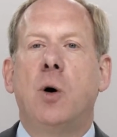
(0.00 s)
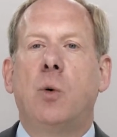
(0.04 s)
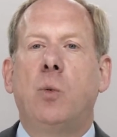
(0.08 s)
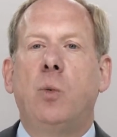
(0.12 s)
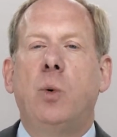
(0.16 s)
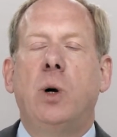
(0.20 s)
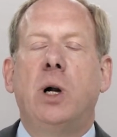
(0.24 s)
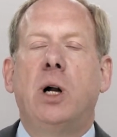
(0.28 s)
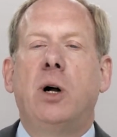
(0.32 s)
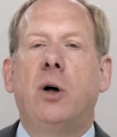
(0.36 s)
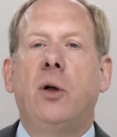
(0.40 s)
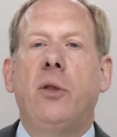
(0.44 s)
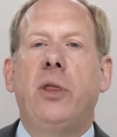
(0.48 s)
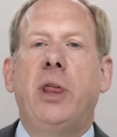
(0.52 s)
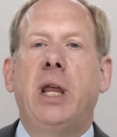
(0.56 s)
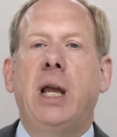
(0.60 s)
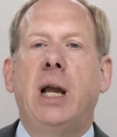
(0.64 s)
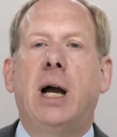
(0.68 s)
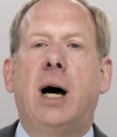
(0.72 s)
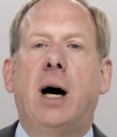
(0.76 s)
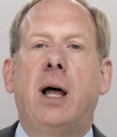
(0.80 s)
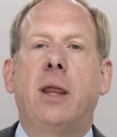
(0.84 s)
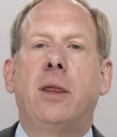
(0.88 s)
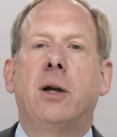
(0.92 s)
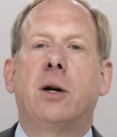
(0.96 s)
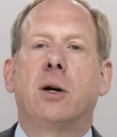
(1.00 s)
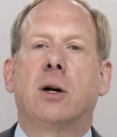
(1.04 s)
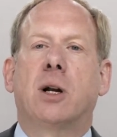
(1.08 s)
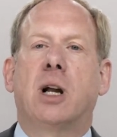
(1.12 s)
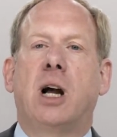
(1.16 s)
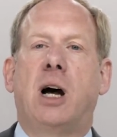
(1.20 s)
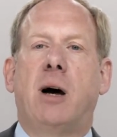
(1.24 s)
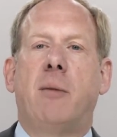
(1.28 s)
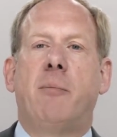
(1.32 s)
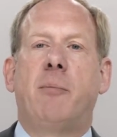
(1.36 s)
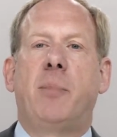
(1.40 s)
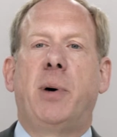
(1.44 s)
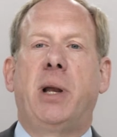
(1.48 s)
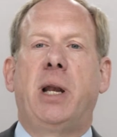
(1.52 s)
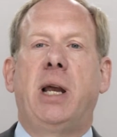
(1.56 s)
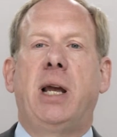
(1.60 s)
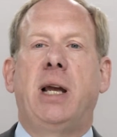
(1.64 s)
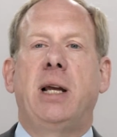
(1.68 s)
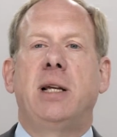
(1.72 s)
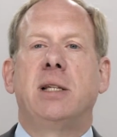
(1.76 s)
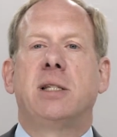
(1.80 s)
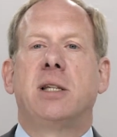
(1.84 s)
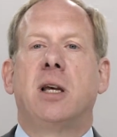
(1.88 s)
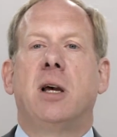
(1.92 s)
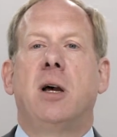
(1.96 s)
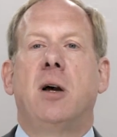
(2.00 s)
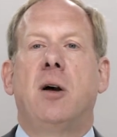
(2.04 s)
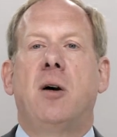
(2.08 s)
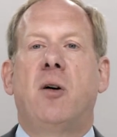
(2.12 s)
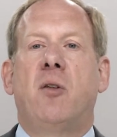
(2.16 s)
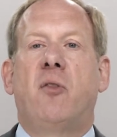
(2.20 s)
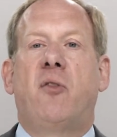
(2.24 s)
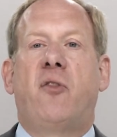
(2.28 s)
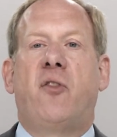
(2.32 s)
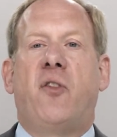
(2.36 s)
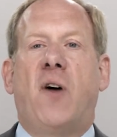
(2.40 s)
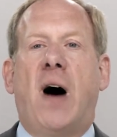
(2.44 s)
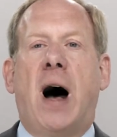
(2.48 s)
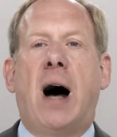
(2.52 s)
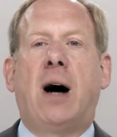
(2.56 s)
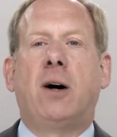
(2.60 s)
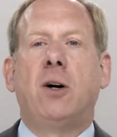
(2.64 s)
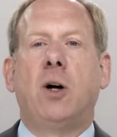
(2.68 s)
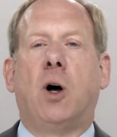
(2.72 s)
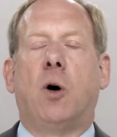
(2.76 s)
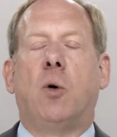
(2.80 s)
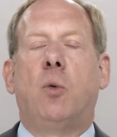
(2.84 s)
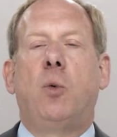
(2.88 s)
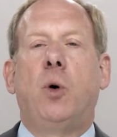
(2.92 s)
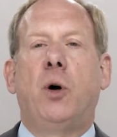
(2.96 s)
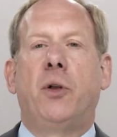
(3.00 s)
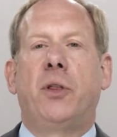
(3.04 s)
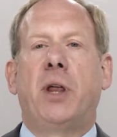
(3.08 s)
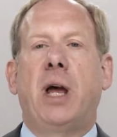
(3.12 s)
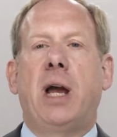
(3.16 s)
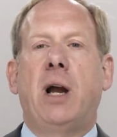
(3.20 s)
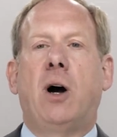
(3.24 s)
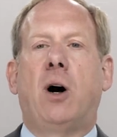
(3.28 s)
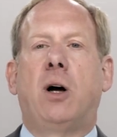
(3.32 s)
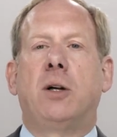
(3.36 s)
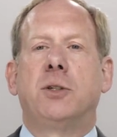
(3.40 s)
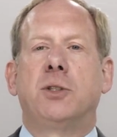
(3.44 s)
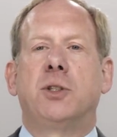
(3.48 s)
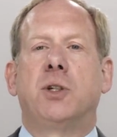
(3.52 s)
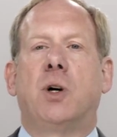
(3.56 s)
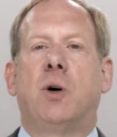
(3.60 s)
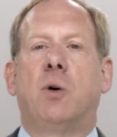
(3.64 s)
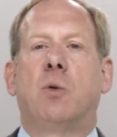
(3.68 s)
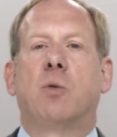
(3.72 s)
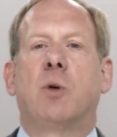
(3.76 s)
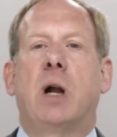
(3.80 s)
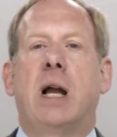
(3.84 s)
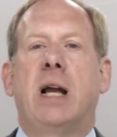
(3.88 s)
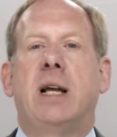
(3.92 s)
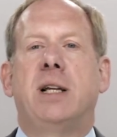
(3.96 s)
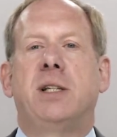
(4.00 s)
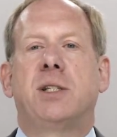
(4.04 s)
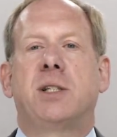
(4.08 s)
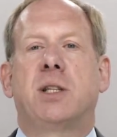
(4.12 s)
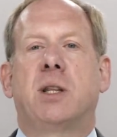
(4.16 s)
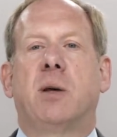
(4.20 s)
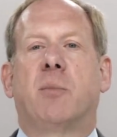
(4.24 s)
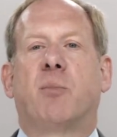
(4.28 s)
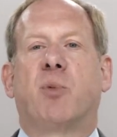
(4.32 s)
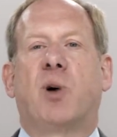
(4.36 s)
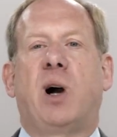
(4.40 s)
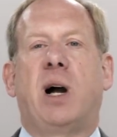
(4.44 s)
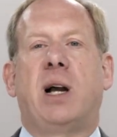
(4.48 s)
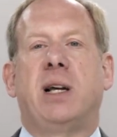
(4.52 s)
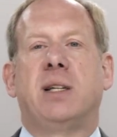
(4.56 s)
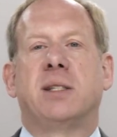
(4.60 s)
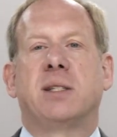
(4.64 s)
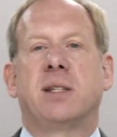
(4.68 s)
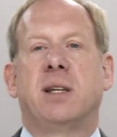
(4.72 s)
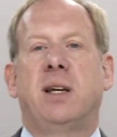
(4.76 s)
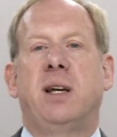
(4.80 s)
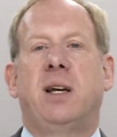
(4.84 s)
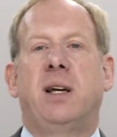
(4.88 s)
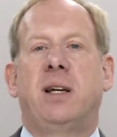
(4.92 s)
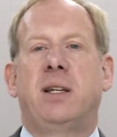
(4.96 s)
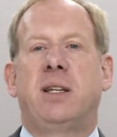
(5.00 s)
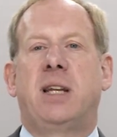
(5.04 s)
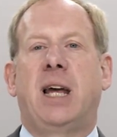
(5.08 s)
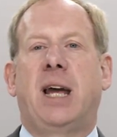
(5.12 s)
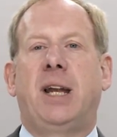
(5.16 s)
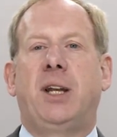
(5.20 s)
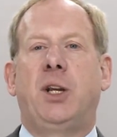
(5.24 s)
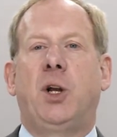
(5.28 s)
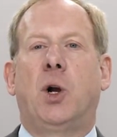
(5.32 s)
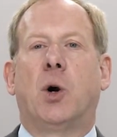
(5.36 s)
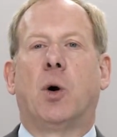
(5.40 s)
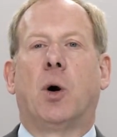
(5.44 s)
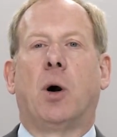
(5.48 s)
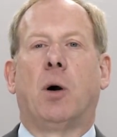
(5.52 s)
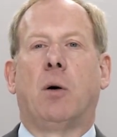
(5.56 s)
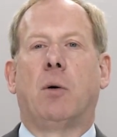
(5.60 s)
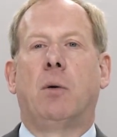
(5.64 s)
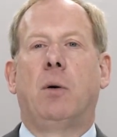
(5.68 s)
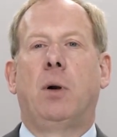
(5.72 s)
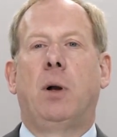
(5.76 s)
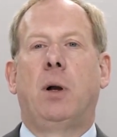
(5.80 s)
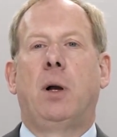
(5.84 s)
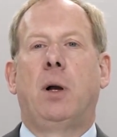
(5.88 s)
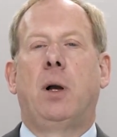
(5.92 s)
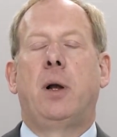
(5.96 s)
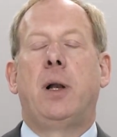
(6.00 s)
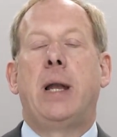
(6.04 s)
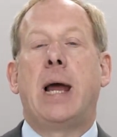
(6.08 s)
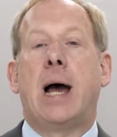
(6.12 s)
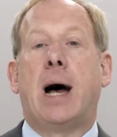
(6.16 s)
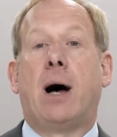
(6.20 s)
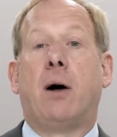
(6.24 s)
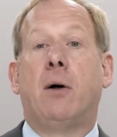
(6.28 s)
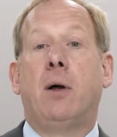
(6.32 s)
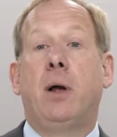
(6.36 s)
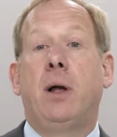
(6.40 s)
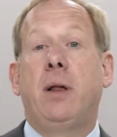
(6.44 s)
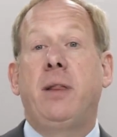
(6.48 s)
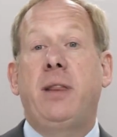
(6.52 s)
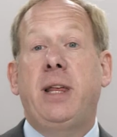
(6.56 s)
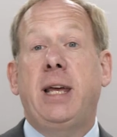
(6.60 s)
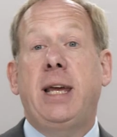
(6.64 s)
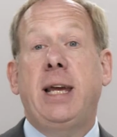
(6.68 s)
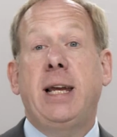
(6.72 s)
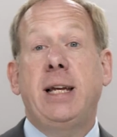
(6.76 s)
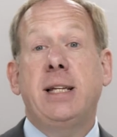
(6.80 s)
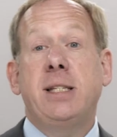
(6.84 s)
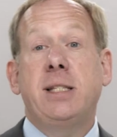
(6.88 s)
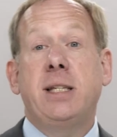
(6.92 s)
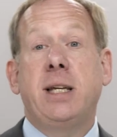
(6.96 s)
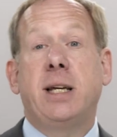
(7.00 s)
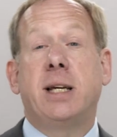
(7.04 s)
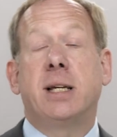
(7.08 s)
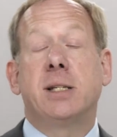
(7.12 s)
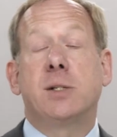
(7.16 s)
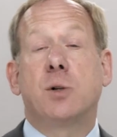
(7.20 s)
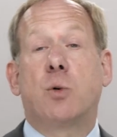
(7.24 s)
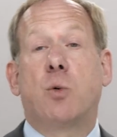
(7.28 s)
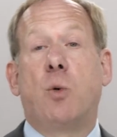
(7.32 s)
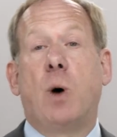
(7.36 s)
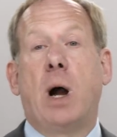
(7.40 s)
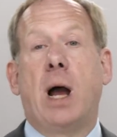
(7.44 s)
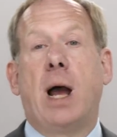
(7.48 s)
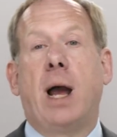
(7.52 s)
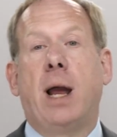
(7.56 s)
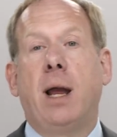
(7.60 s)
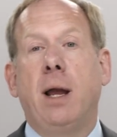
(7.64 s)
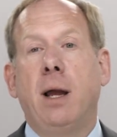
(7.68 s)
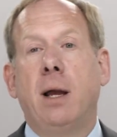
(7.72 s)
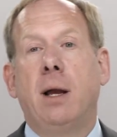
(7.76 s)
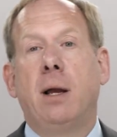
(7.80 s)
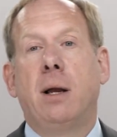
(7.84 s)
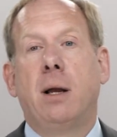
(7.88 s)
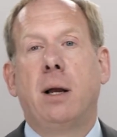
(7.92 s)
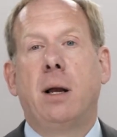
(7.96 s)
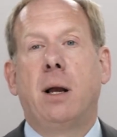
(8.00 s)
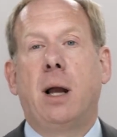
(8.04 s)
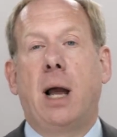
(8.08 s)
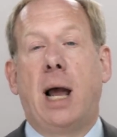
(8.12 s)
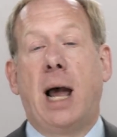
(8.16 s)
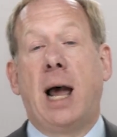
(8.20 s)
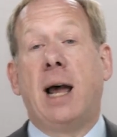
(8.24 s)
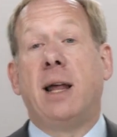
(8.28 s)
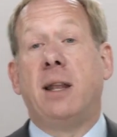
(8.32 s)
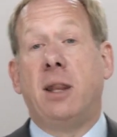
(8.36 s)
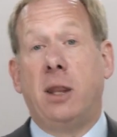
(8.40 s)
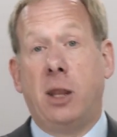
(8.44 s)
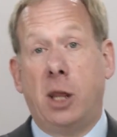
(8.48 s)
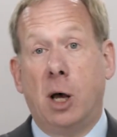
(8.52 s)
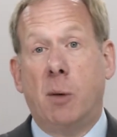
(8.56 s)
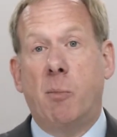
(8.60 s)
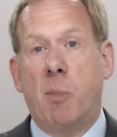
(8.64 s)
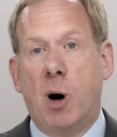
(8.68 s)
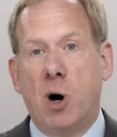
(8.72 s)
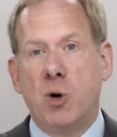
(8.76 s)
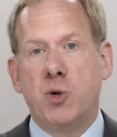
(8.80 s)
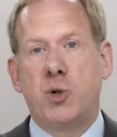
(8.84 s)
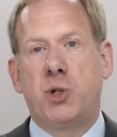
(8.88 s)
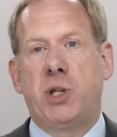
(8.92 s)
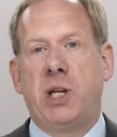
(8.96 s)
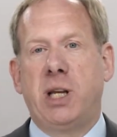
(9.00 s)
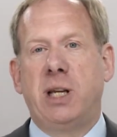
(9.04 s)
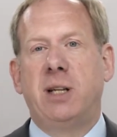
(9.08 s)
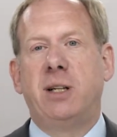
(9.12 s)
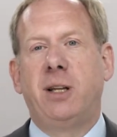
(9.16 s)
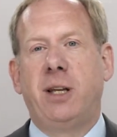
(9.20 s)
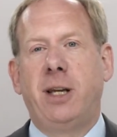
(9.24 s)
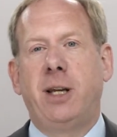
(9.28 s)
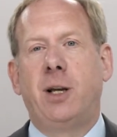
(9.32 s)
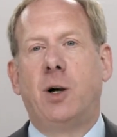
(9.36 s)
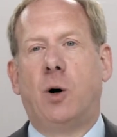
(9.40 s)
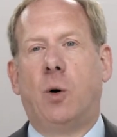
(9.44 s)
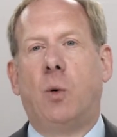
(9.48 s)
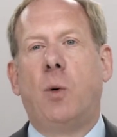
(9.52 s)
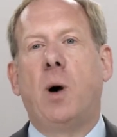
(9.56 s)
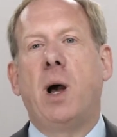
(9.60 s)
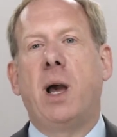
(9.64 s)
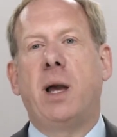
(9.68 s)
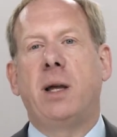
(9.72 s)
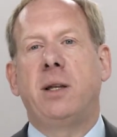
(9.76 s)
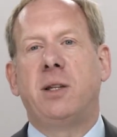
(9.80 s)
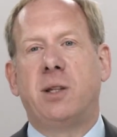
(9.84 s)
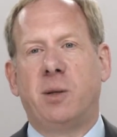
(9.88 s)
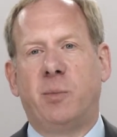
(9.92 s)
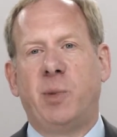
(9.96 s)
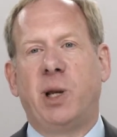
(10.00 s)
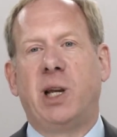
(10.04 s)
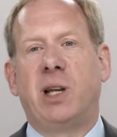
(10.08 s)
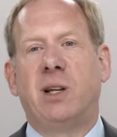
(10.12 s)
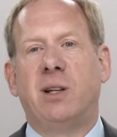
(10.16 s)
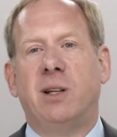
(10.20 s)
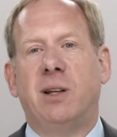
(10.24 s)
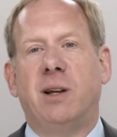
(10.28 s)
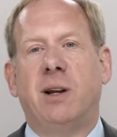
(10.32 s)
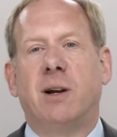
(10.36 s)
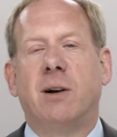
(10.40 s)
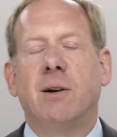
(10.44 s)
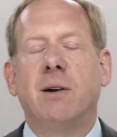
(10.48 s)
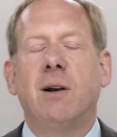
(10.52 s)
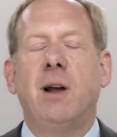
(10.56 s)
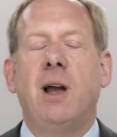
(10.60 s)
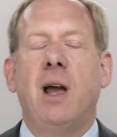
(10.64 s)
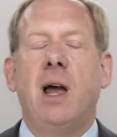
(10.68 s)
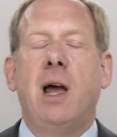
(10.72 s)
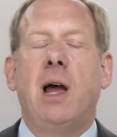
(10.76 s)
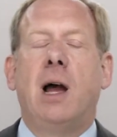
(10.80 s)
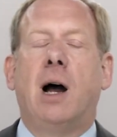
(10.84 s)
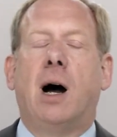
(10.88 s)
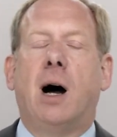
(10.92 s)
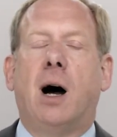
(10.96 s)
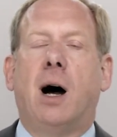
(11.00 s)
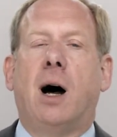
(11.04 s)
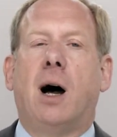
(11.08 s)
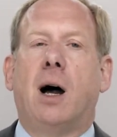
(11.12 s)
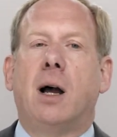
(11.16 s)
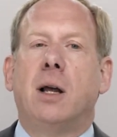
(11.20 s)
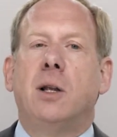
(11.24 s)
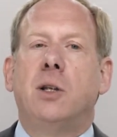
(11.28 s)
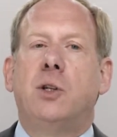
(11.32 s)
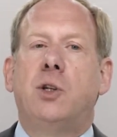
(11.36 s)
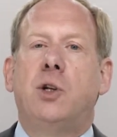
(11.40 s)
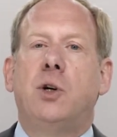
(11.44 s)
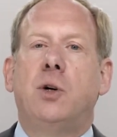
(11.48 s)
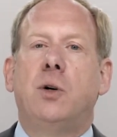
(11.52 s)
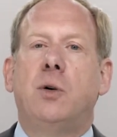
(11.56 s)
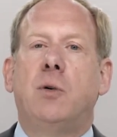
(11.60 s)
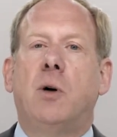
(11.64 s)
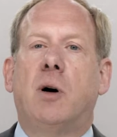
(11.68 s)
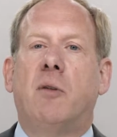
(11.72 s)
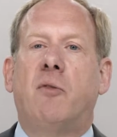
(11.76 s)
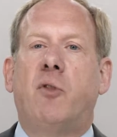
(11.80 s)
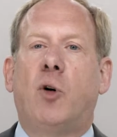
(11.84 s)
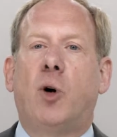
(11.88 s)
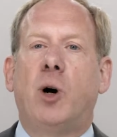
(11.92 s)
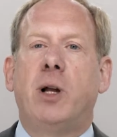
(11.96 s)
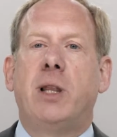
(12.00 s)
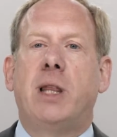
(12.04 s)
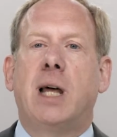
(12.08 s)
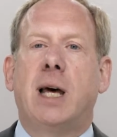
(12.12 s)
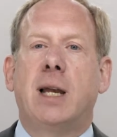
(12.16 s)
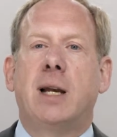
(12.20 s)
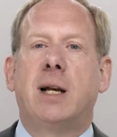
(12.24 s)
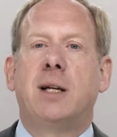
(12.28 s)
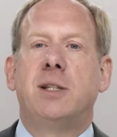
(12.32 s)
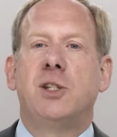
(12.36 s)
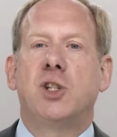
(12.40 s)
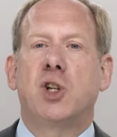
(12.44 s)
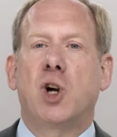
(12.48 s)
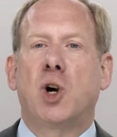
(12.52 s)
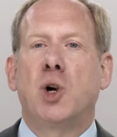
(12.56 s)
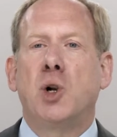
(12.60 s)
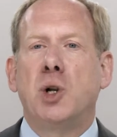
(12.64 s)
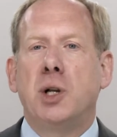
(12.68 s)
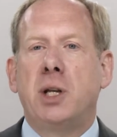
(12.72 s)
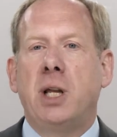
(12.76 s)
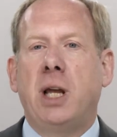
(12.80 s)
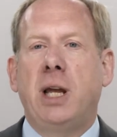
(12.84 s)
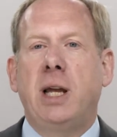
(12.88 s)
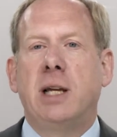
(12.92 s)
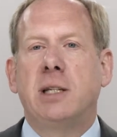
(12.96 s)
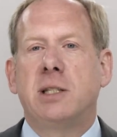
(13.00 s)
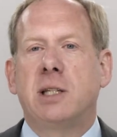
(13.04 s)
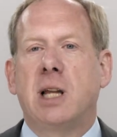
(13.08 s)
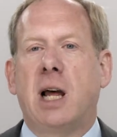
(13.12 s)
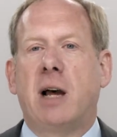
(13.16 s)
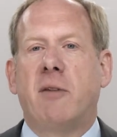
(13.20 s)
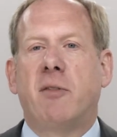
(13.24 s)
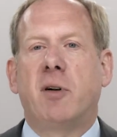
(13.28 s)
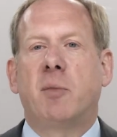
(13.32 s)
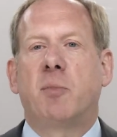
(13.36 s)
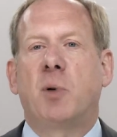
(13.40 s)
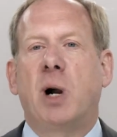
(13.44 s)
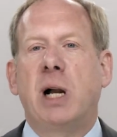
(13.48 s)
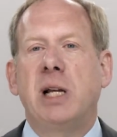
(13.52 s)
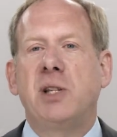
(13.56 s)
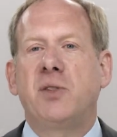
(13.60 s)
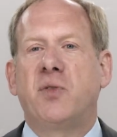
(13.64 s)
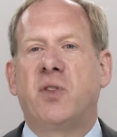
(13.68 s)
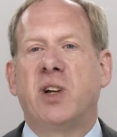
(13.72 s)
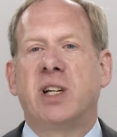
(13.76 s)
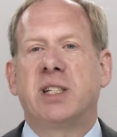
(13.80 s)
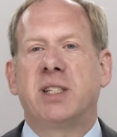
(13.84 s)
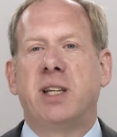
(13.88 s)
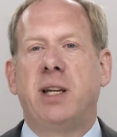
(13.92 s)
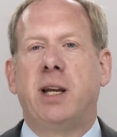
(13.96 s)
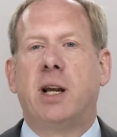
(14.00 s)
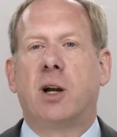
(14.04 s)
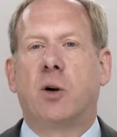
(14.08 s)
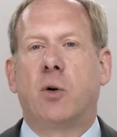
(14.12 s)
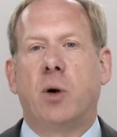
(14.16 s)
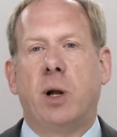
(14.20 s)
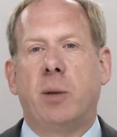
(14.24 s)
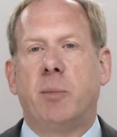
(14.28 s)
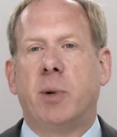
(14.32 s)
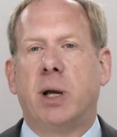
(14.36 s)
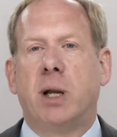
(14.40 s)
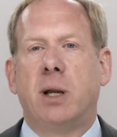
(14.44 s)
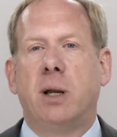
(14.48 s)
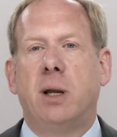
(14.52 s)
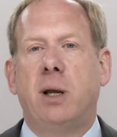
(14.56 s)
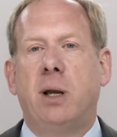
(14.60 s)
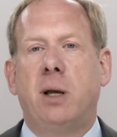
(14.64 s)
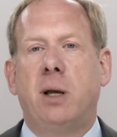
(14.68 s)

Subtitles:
Will the other companies follow? Will they also raise the price €10? Now, the easiest way, and the most illegal way, to be clear, to avoid that uncertainty is to have a price fixing agreement.